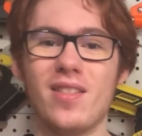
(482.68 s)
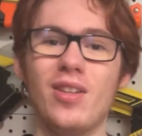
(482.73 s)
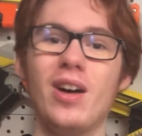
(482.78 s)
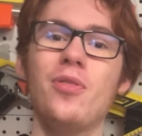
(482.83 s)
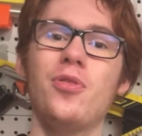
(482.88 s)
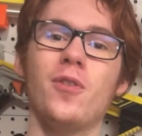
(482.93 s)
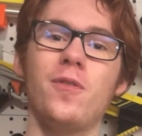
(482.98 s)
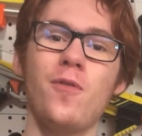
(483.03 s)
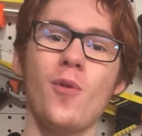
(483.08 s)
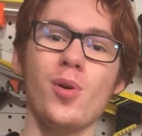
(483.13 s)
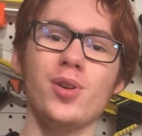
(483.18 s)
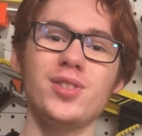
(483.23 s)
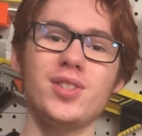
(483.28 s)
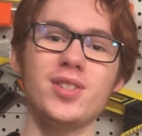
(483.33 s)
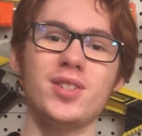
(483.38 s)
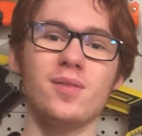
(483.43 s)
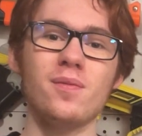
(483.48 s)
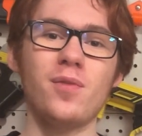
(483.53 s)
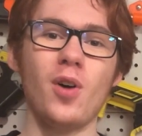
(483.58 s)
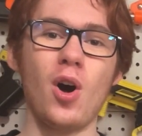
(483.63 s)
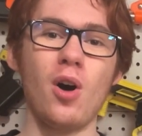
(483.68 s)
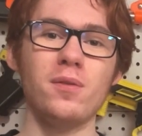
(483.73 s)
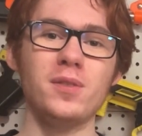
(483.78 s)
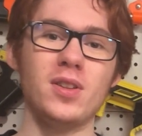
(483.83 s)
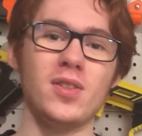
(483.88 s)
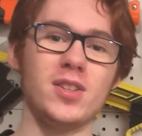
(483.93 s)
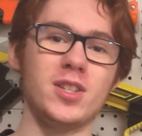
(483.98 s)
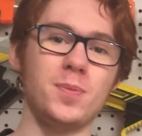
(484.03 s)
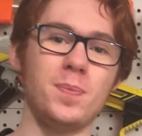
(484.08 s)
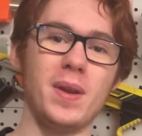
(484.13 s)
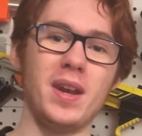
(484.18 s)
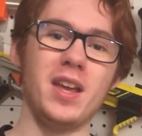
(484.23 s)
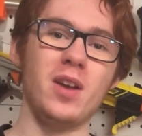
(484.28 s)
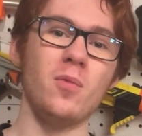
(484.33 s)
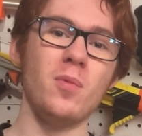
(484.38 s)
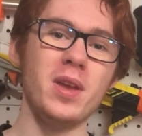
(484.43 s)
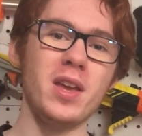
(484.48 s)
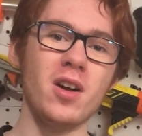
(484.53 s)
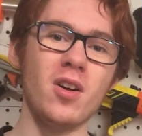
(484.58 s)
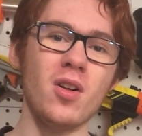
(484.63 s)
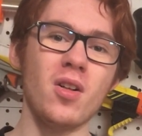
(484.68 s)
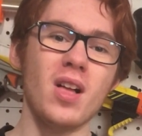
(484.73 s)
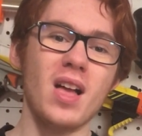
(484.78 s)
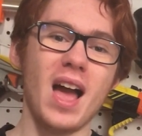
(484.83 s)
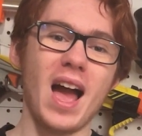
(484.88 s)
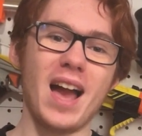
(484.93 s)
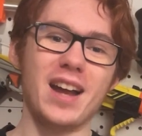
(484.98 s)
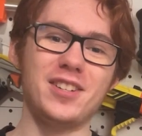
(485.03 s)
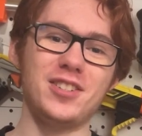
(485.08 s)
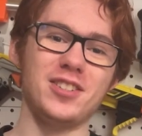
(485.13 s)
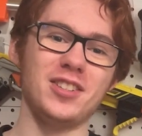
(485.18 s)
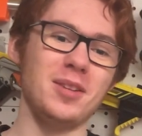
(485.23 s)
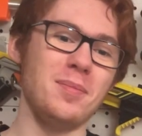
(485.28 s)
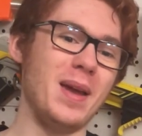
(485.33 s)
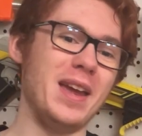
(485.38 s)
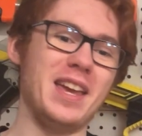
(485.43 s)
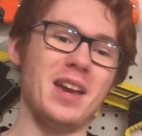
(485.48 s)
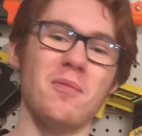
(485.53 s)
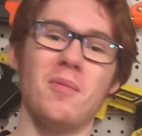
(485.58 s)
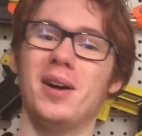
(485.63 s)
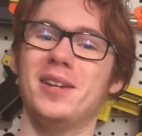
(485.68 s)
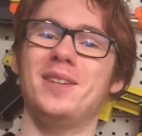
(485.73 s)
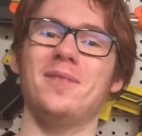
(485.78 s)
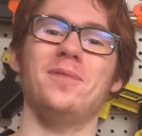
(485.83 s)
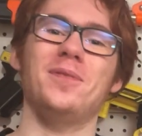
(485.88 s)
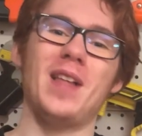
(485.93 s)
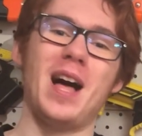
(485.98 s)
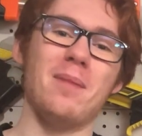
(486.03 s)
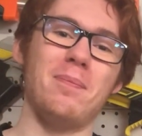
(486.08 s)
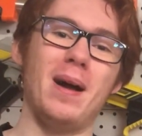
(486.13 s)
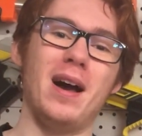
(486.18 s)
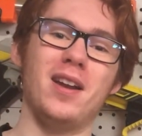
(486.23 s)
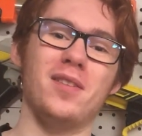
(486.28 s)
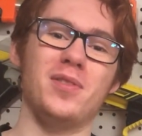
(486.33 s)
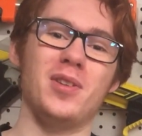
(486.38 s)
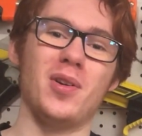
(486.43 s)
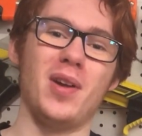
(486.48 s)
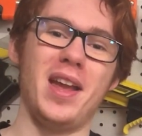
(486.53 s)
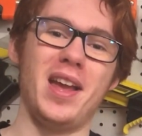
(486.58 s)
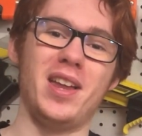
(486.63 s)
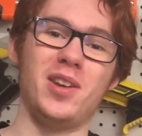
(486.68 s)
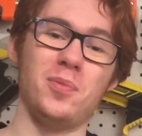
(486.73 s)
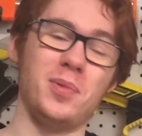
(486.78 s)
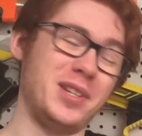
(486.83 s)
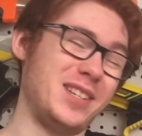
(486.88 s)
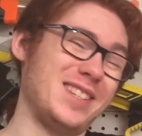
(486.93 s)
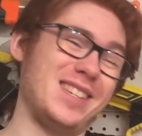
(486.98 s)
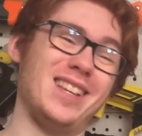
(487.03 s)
that the forces involved in the spinning wheel actually make it want to flop out of your hand, which is